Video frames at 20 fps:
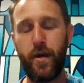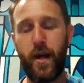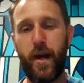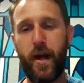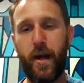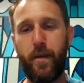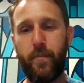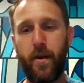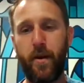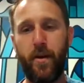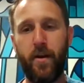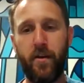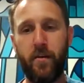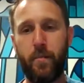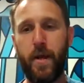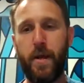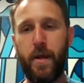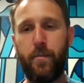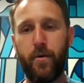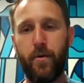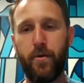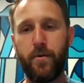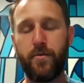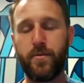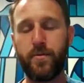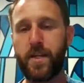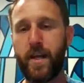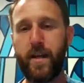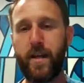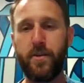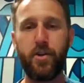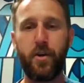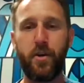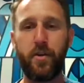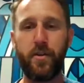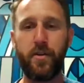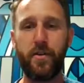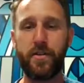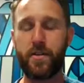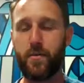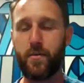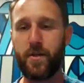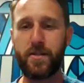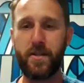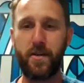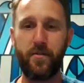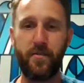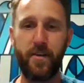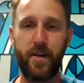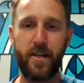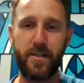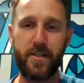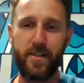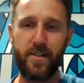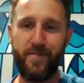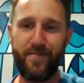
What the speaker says: A lot of people say hello, Jonathan, so we can see your face.